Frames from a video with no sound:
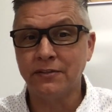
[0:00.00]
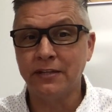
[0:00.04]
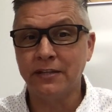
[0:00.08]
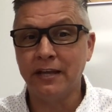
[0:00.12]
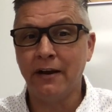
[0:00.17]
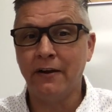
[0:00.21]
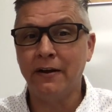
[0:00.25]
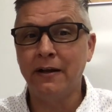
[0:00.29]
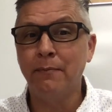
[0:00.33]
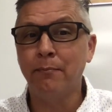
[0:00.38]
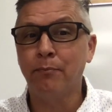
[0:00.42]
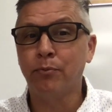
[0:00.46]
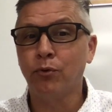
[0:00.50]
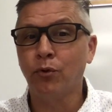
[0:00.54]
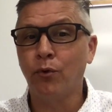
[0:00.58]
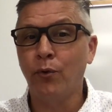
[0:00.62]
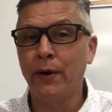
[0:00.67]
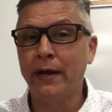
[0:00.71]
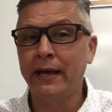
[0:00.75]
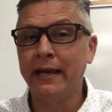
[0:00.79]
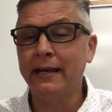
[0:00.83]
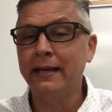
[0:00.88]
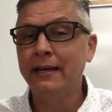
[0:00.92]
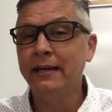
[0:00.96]
They're
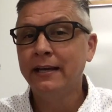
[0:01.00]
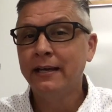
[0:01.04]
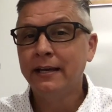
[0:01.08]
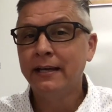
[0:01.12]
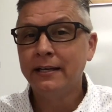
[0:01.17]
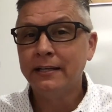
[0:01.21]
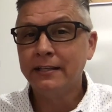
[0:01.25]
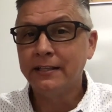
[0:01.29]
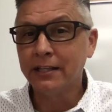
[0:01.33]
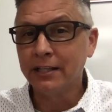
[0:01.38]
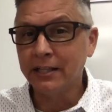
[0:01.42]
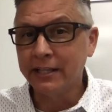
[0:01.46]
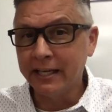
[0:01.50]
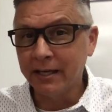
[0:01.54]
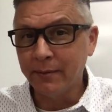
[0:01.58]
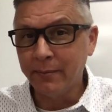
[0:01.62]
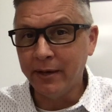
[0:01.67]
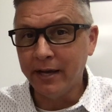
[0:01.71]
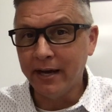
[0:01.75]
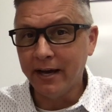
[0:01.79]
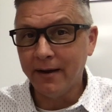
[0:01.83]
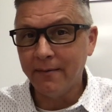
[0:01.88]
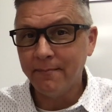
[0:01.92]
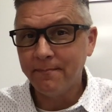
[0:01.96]
employing
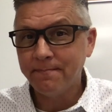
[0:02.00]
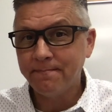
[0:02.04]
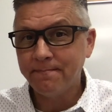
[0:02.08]
deligmia.